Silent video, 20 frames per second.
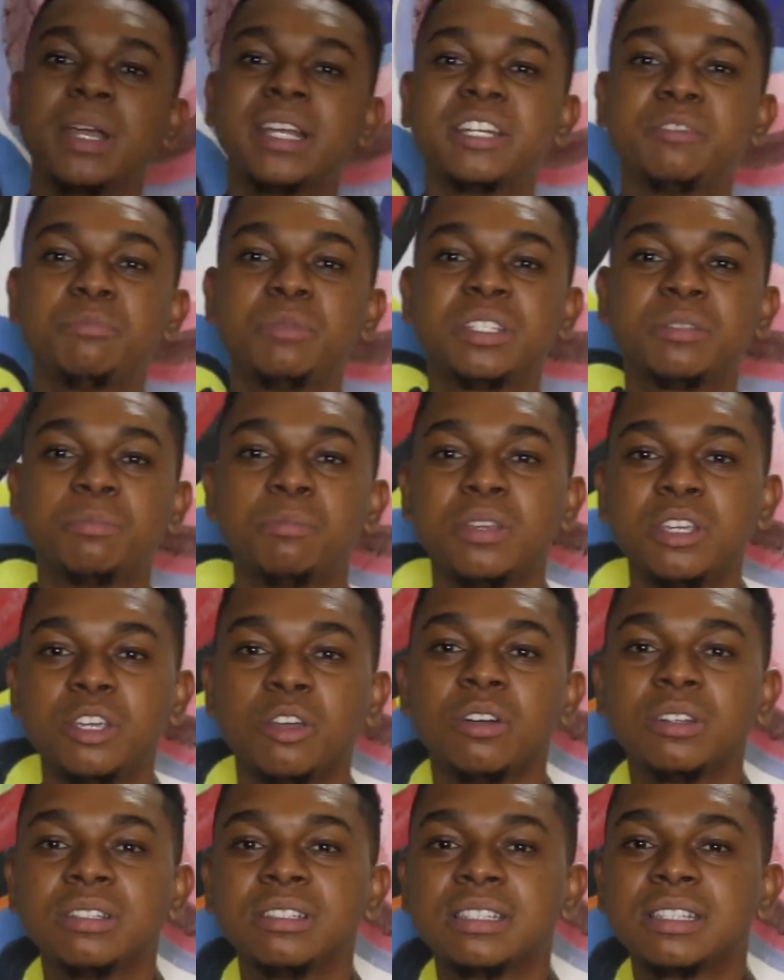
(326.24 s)
my name is
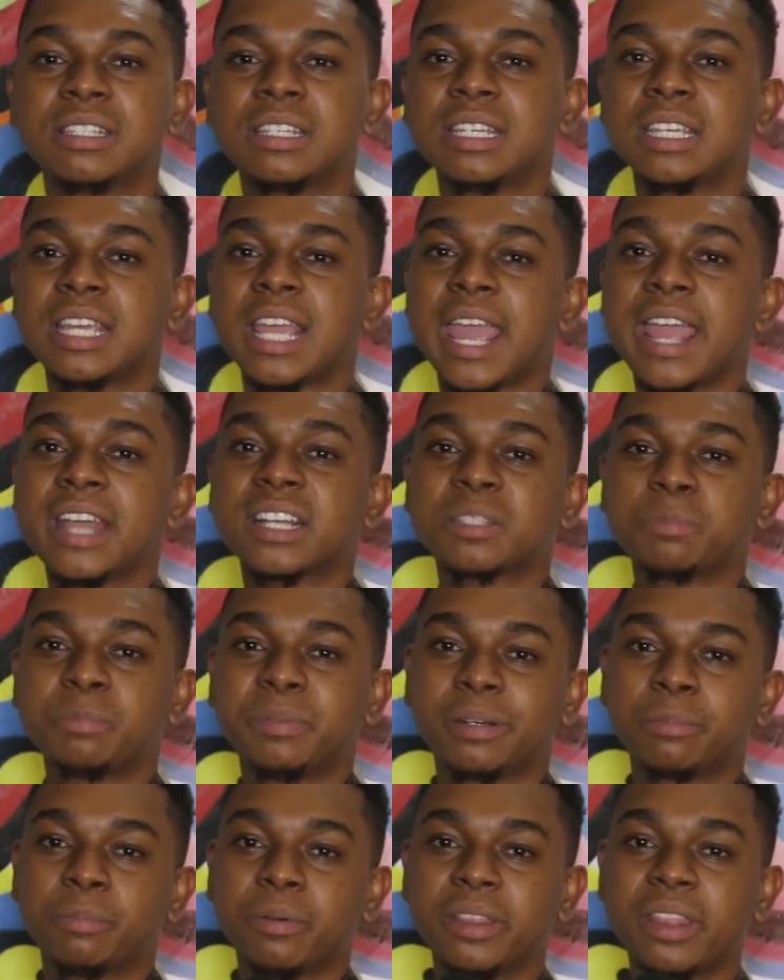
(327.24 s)
Miyonse,
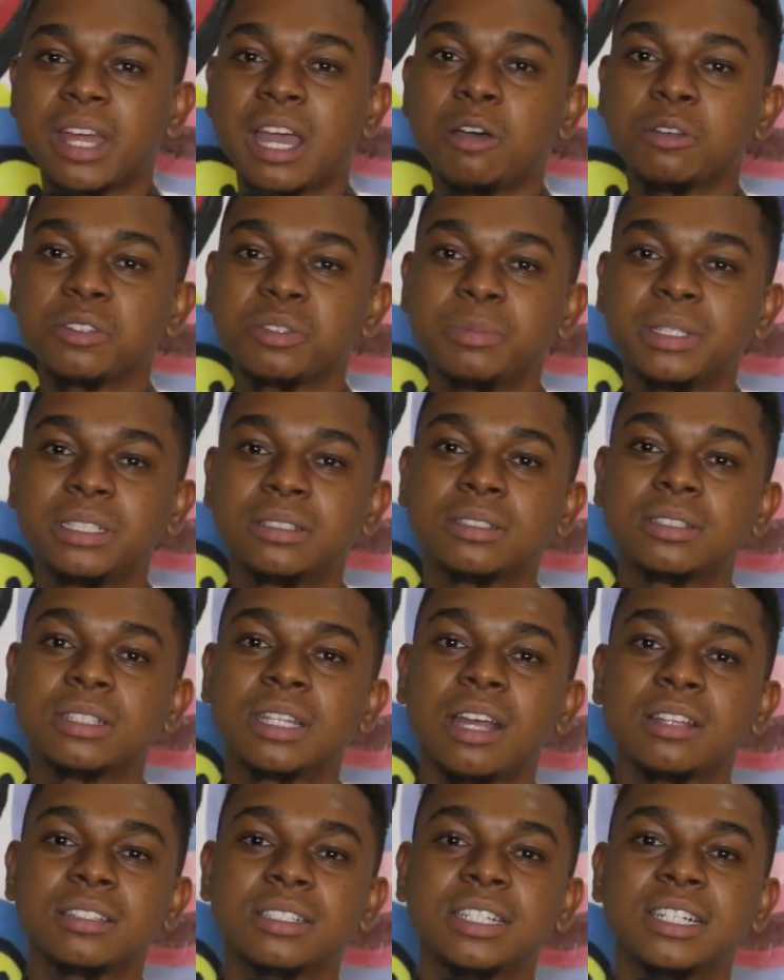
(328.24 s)
ex-Big Brother House Mid
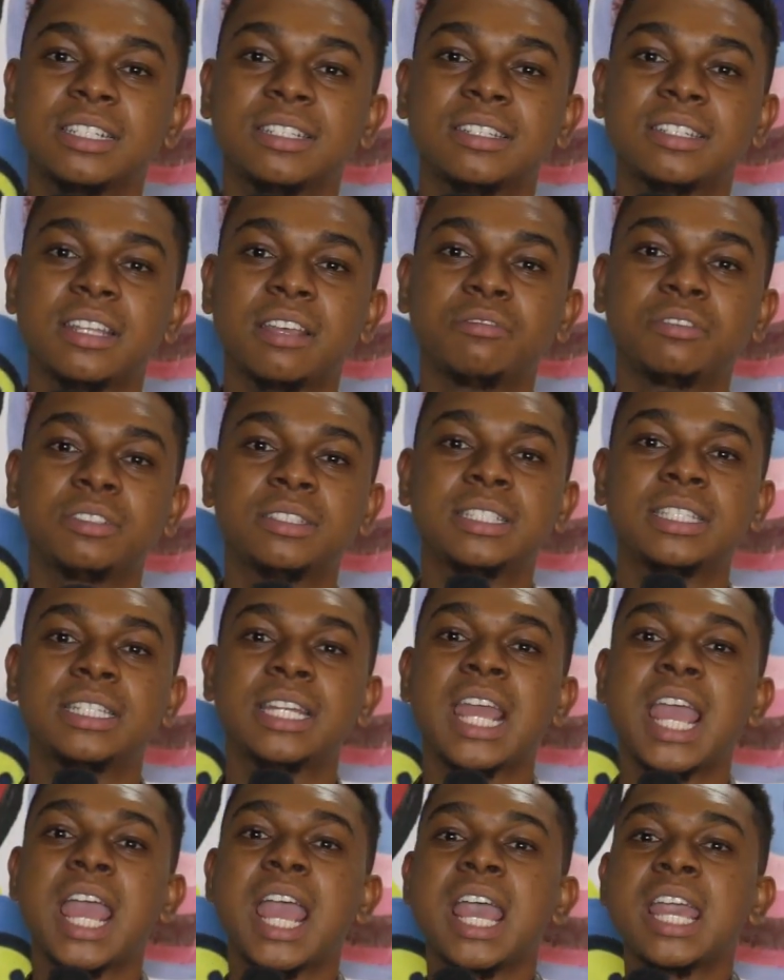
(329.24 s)
2017.
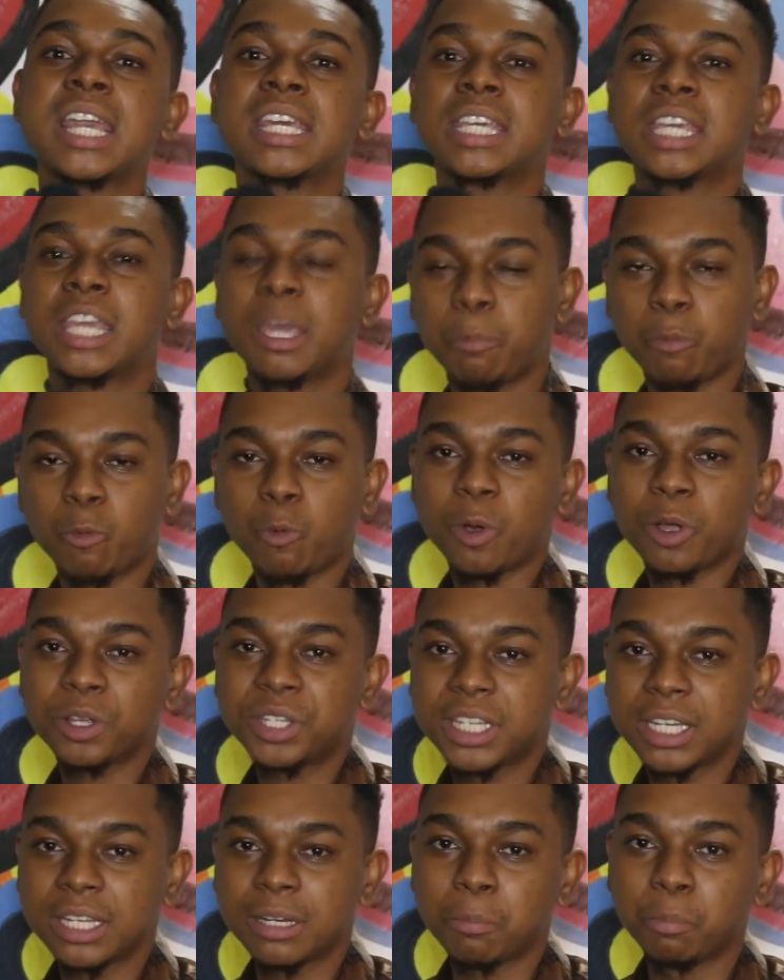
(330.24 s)
Keep
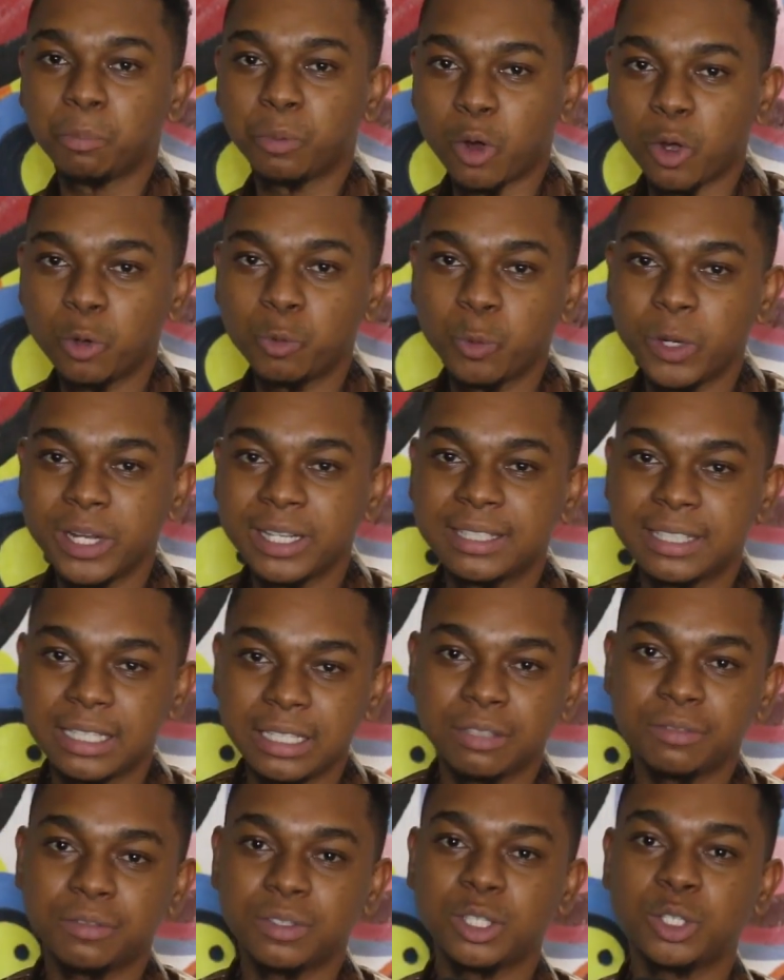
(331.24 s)
watching Broadway
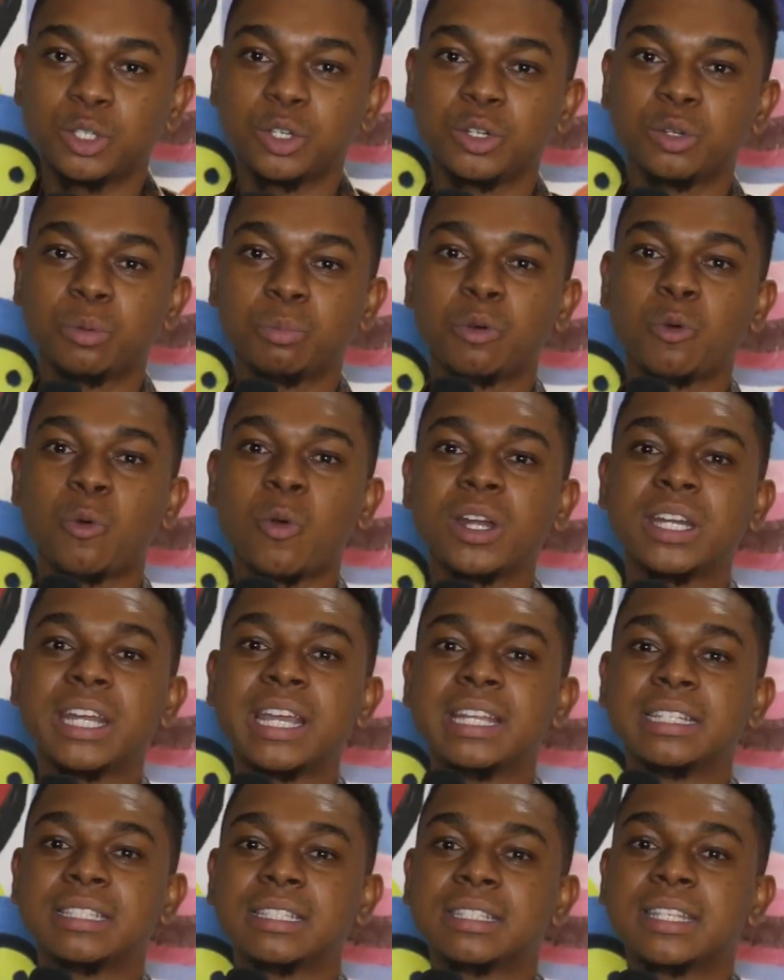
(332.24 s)
TV, your number one
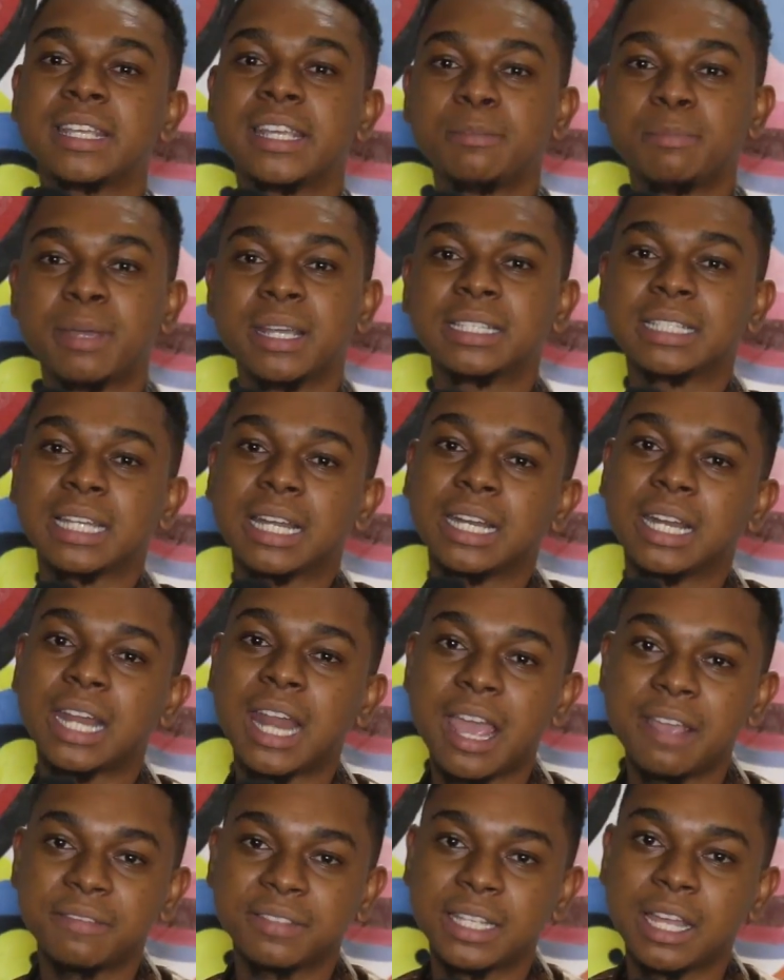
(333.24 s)
entertainment and
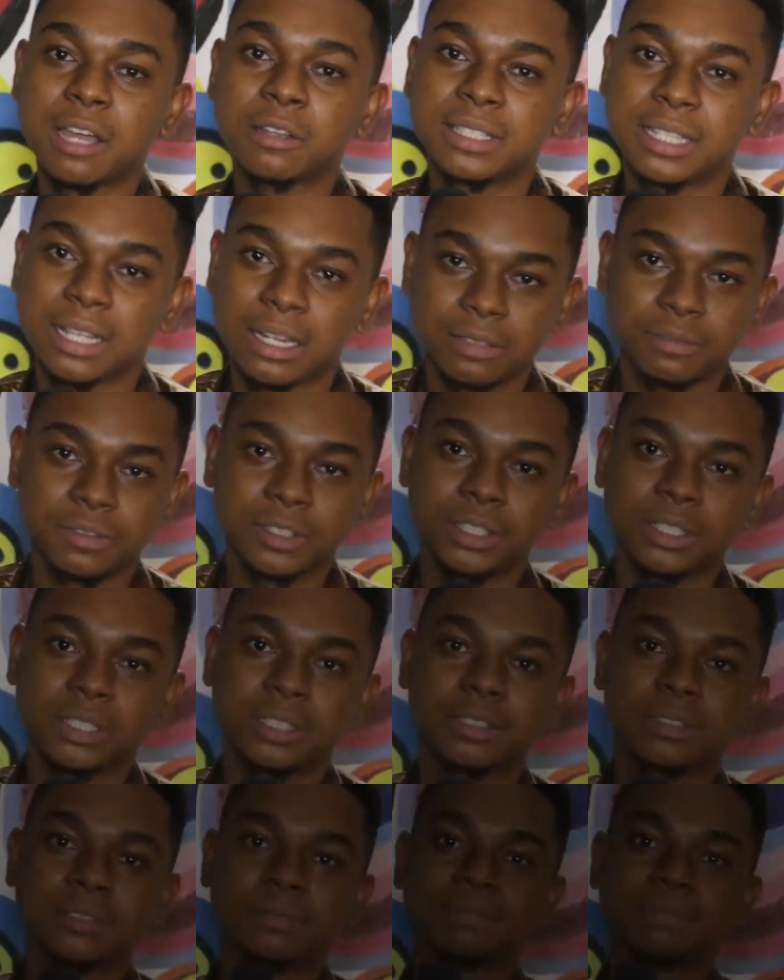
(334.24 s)
lifestyle television.